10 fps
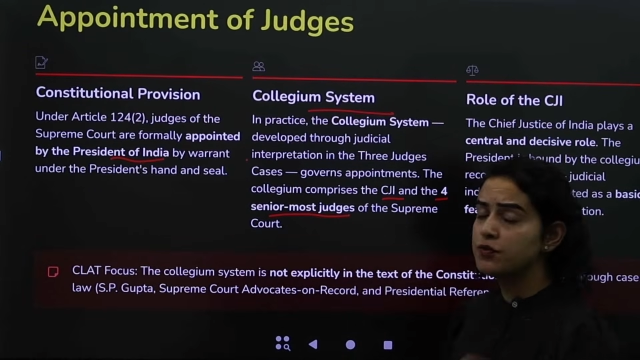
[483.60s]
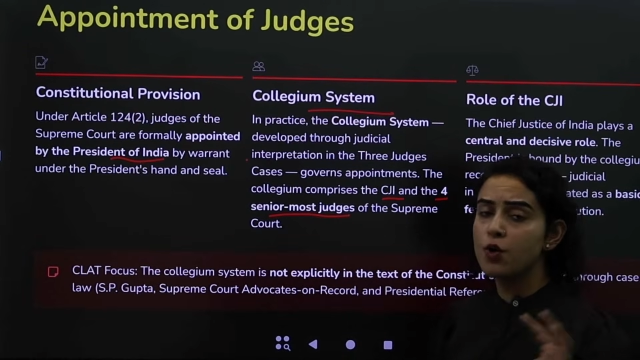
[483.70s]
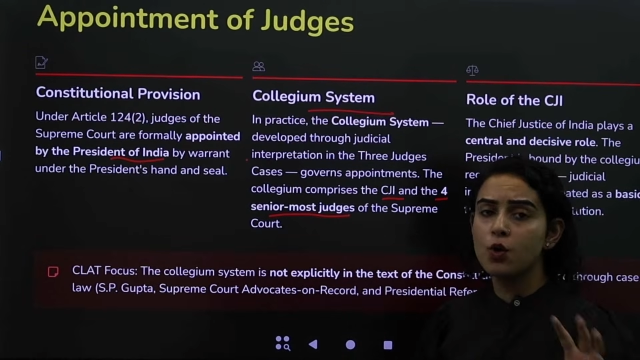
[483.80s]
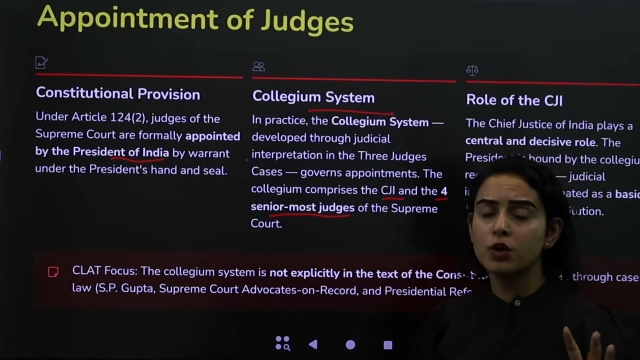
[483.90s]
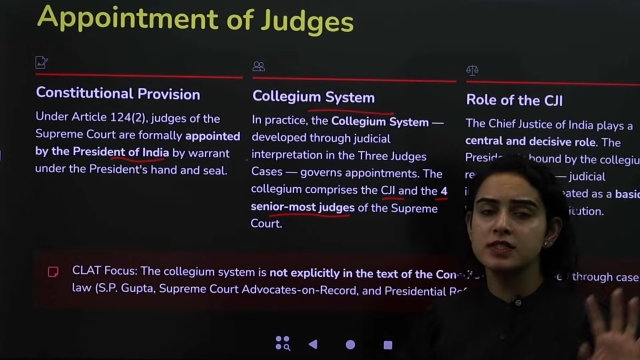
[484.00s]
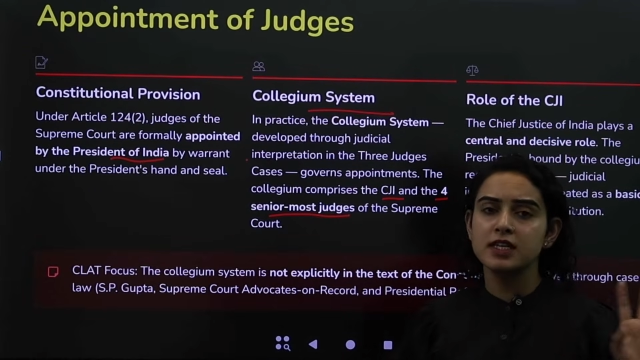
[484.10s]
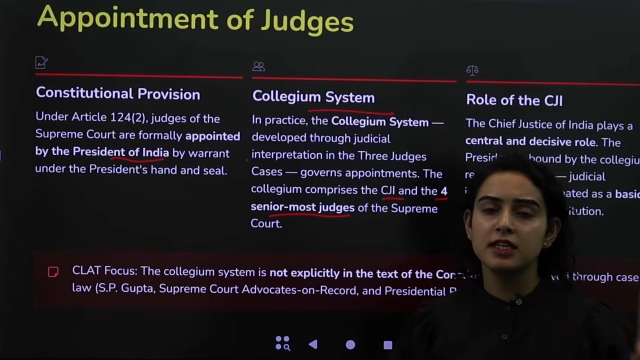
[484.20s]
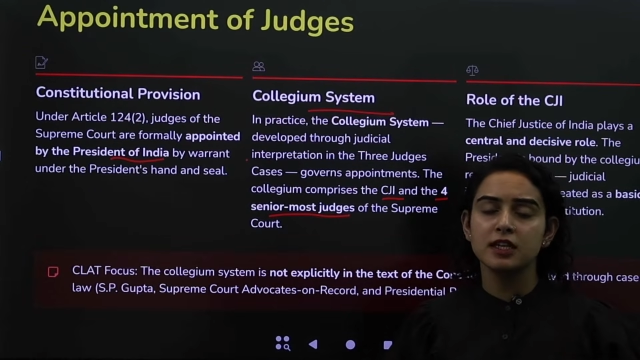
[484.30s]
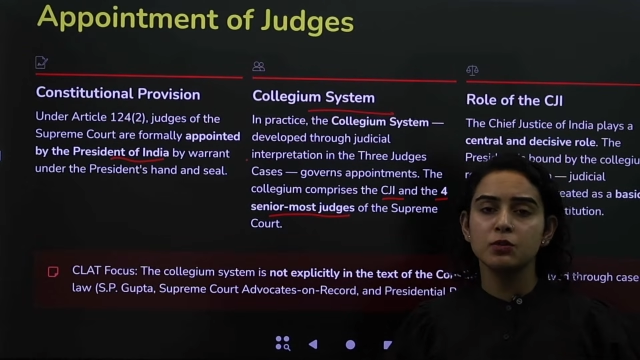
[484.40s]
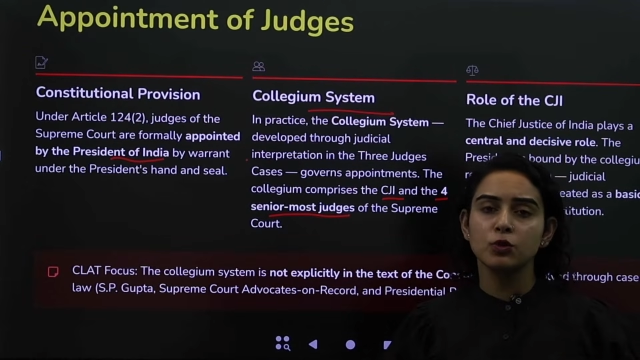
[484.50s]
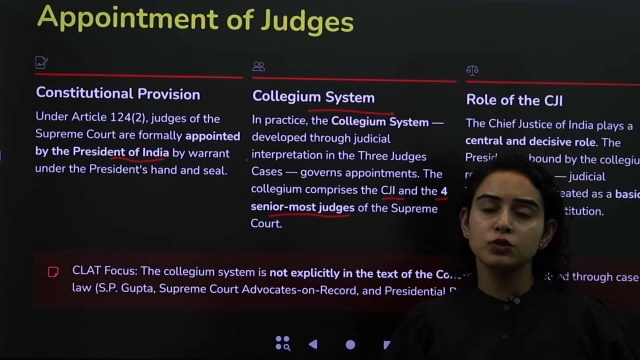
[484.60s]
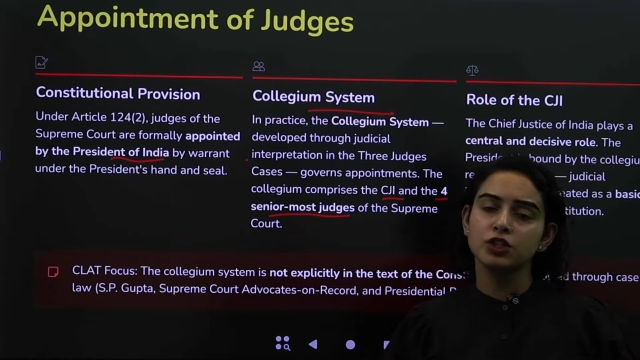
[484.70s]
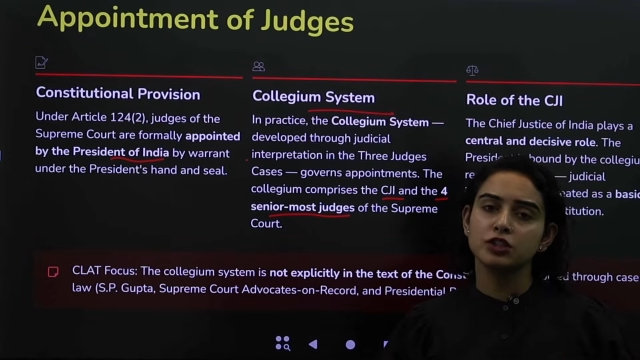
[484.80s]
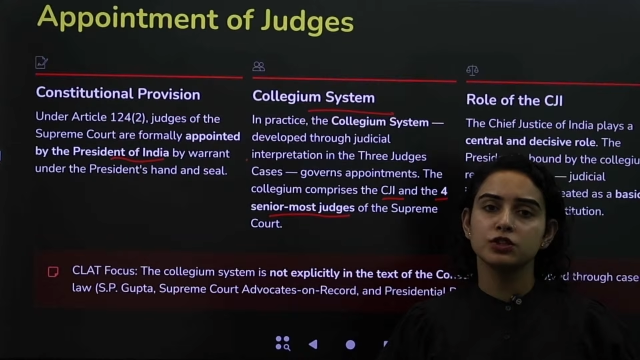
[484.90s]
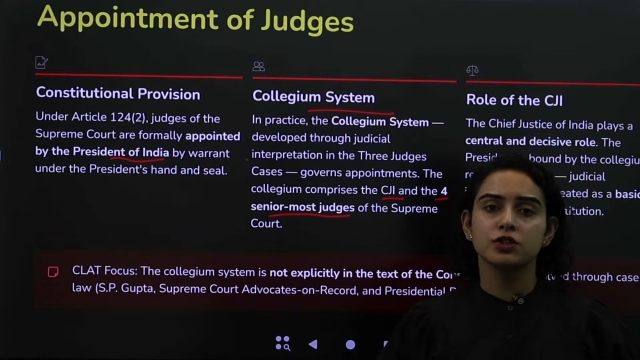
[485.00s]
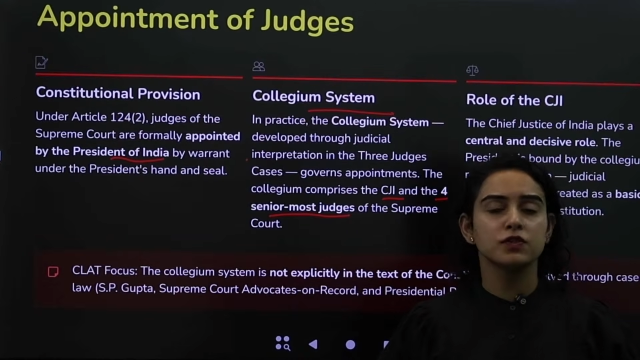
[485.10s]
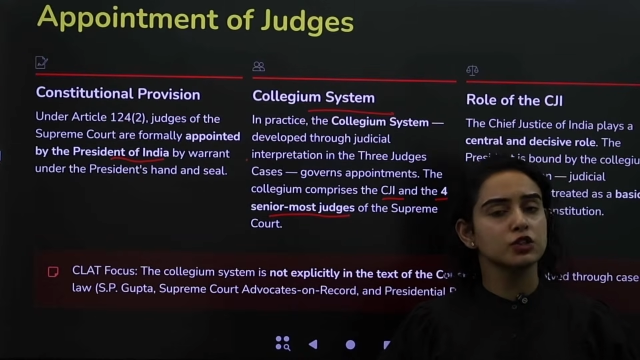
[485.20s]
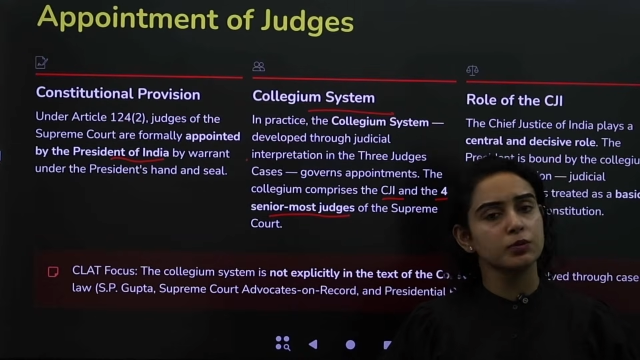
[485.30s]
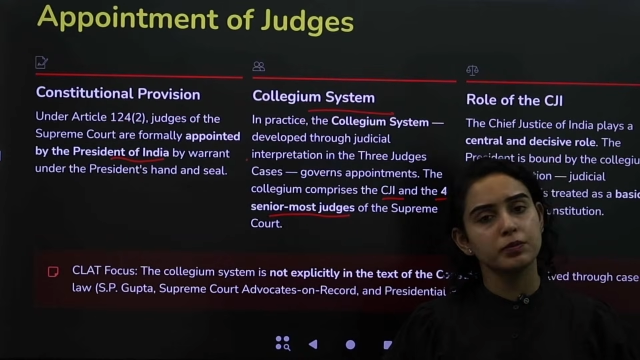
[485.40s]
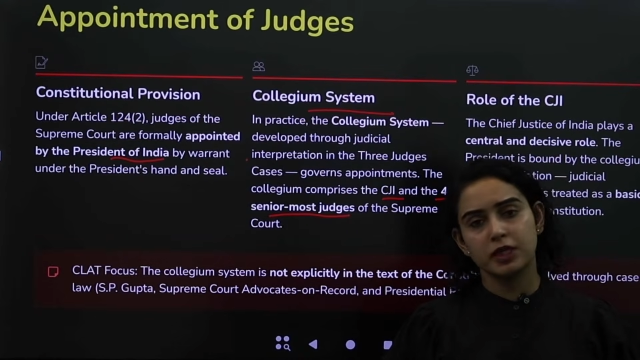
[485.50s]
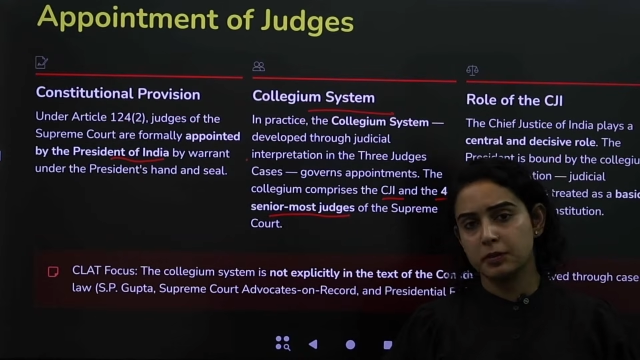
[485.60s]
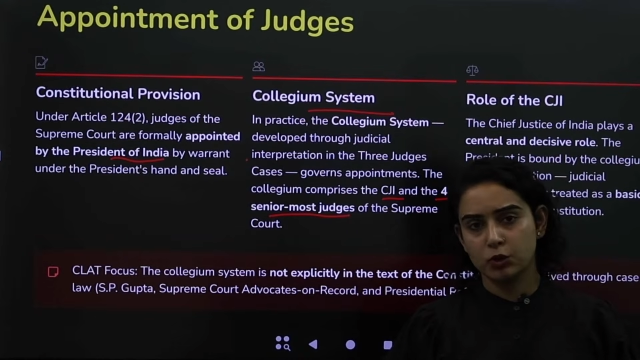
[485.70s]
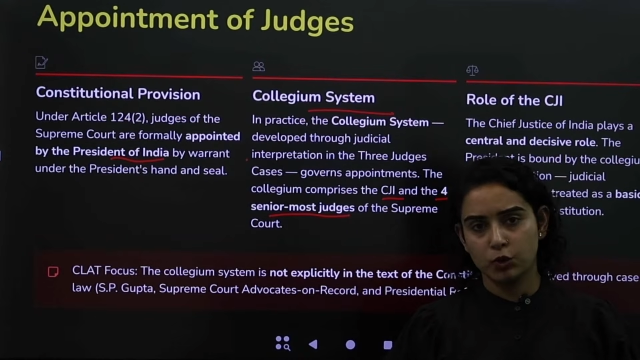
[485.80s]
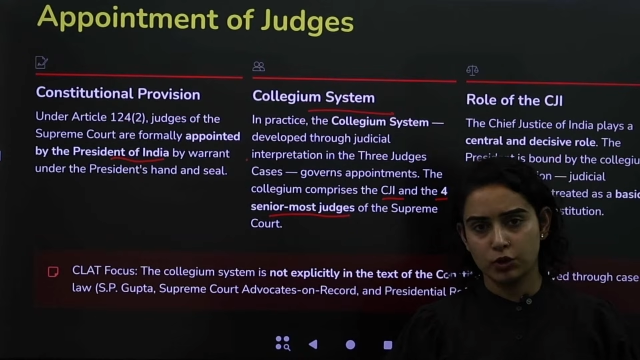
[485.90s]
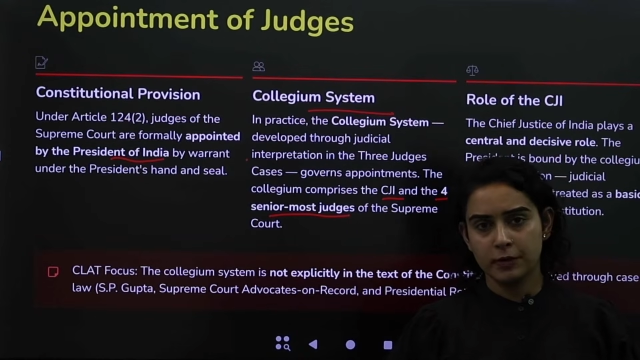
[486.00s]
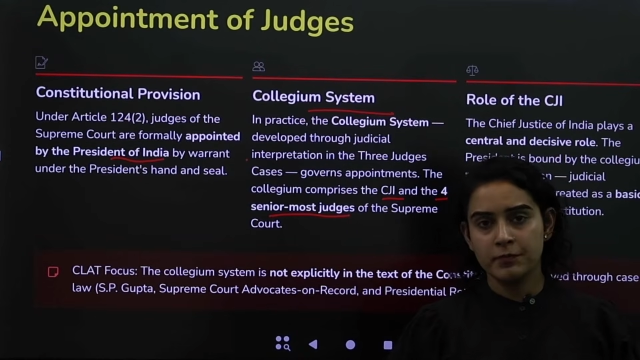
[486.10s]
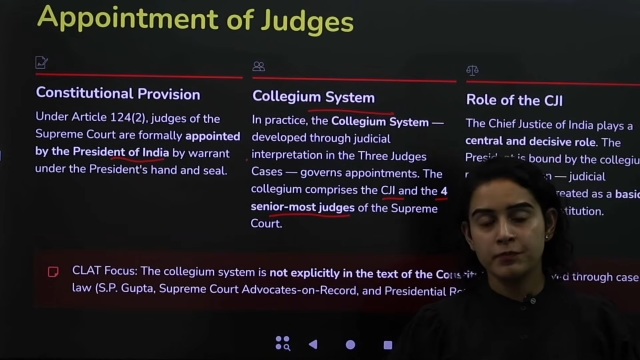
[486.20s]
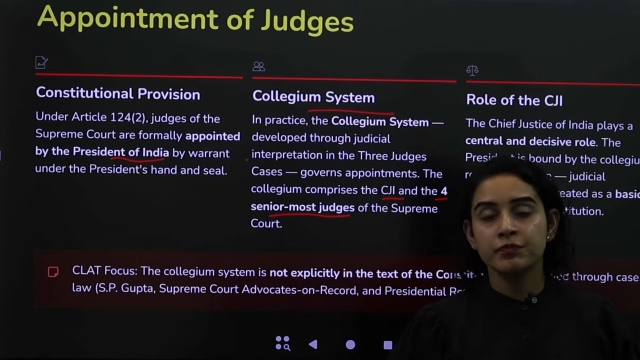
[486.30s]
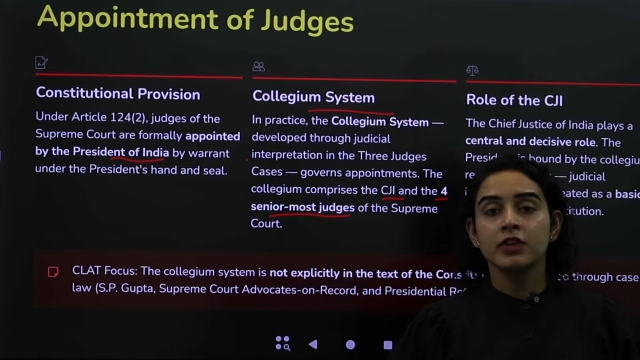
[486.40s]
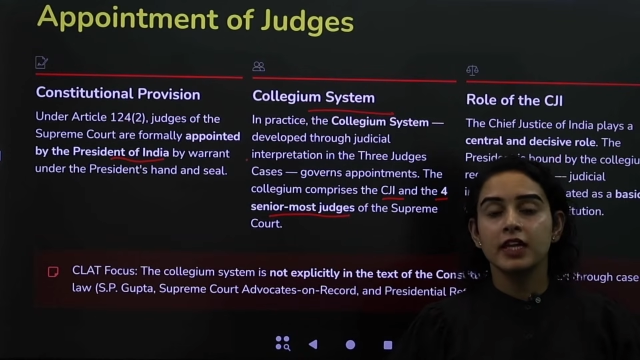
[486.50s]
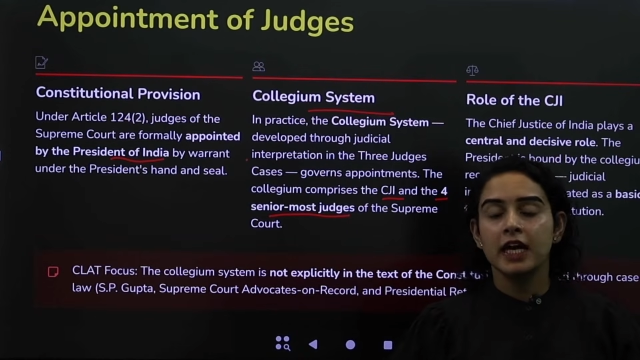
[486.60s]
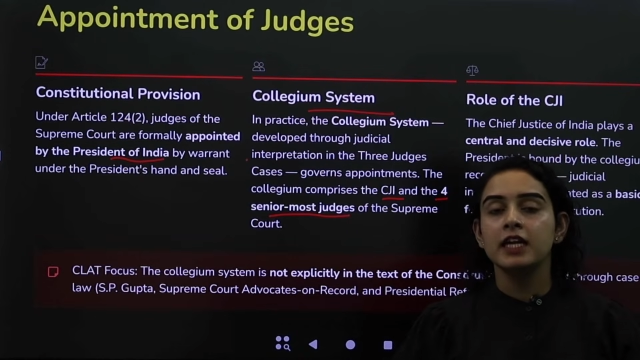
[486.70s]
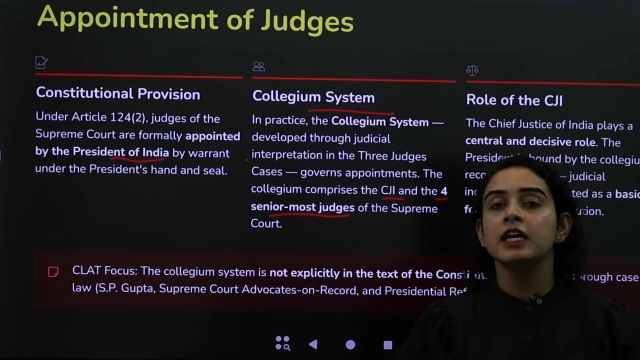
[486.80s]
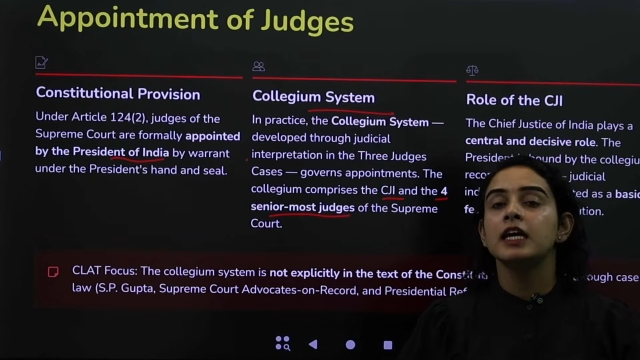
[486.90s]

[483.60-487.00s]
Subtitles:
four senior most judges of the Supreme Court, right?